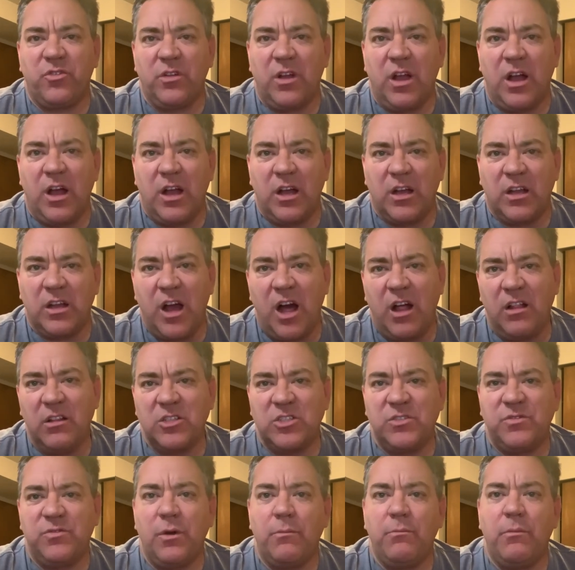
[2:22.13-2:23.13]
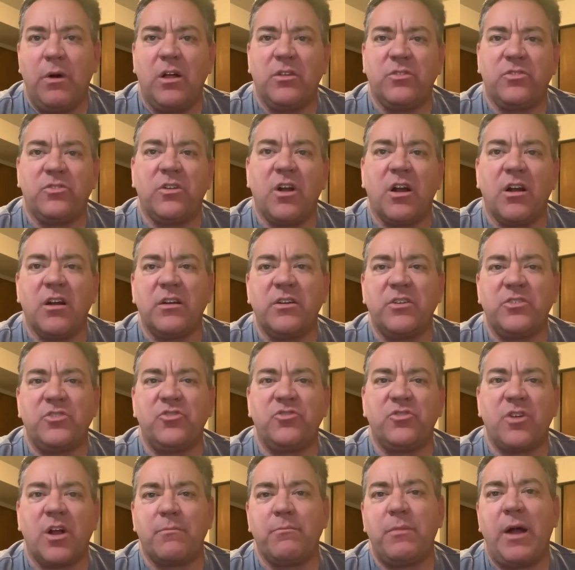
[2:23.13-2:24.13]
a college football star,
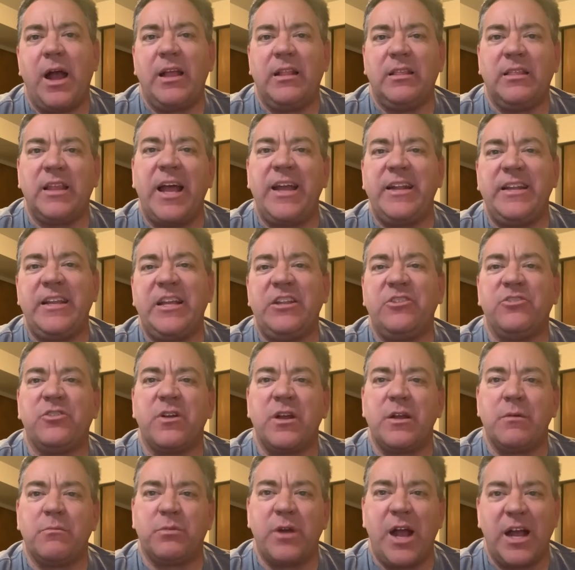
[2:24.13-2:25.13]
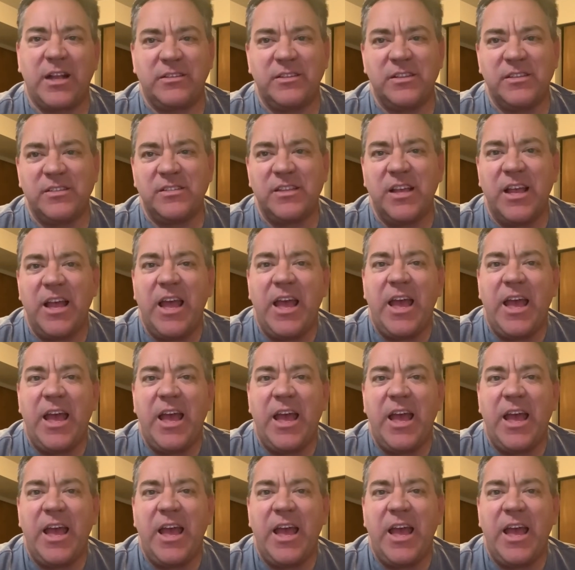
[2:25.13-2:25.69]
struck by lightning during practice.